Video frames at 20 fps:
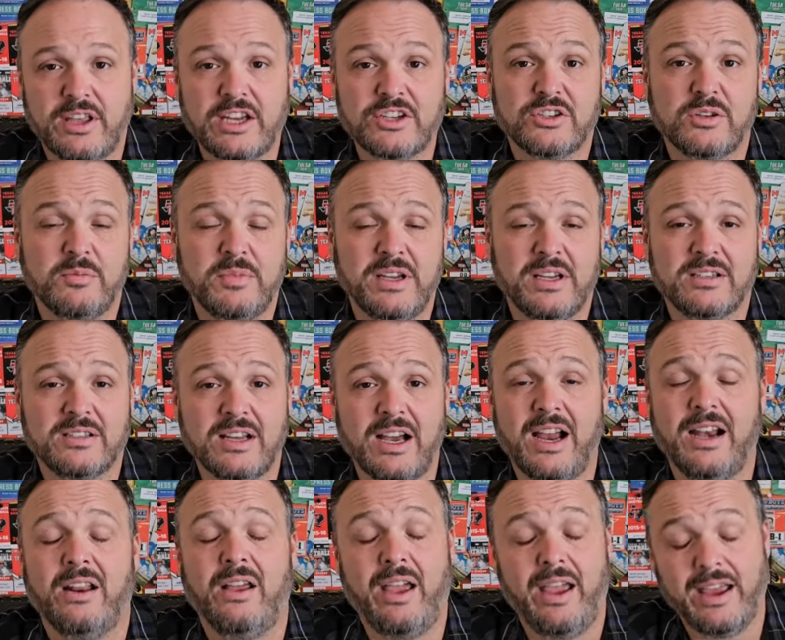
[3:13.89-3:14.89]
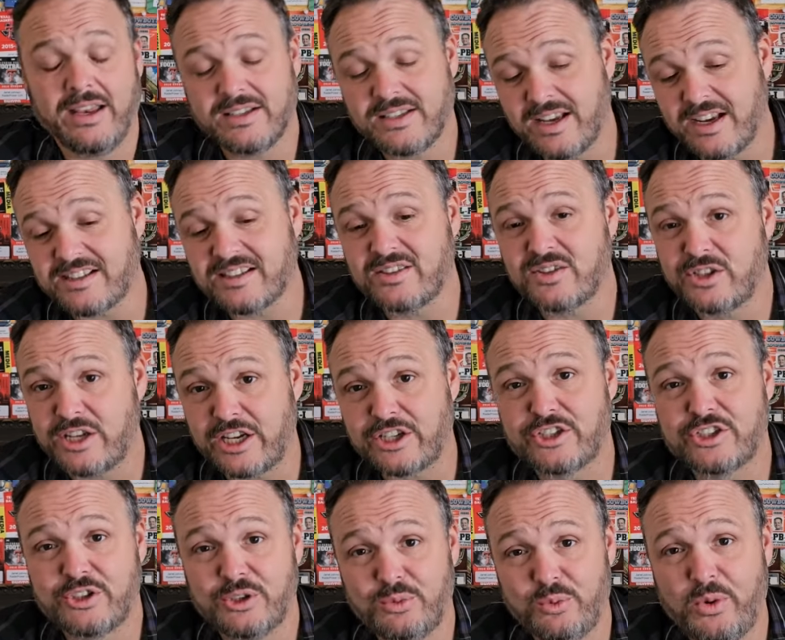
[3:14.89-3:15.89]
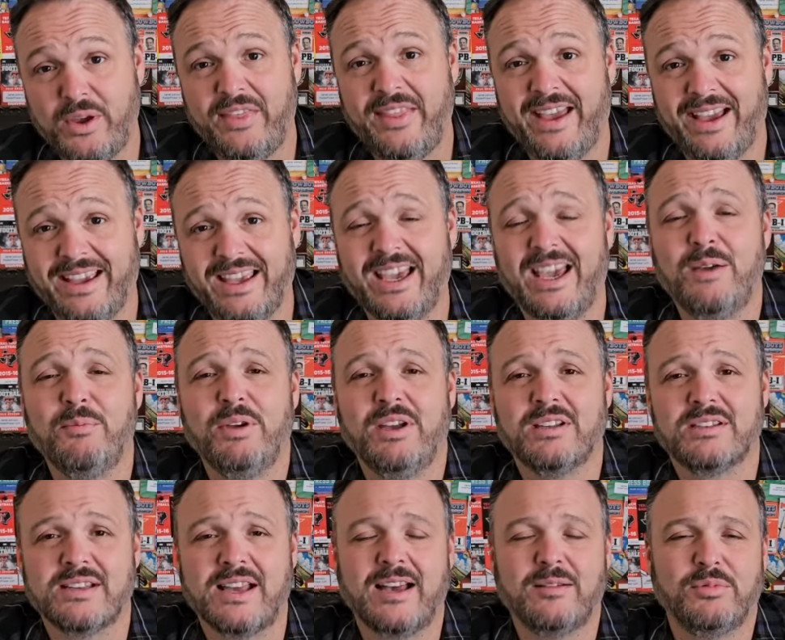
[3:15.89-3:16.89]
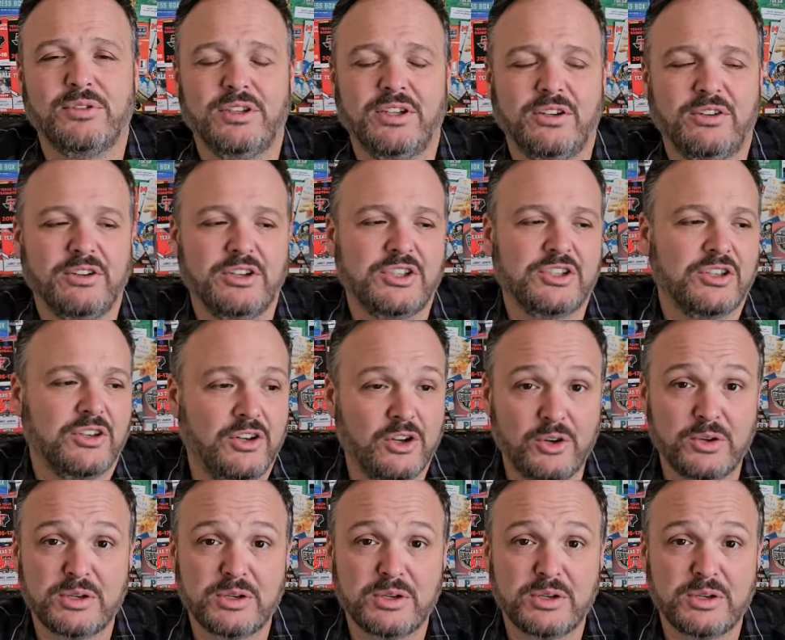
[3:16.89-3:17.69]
So that should be exciting. And Texas Tech should win that game against Abilene Christian.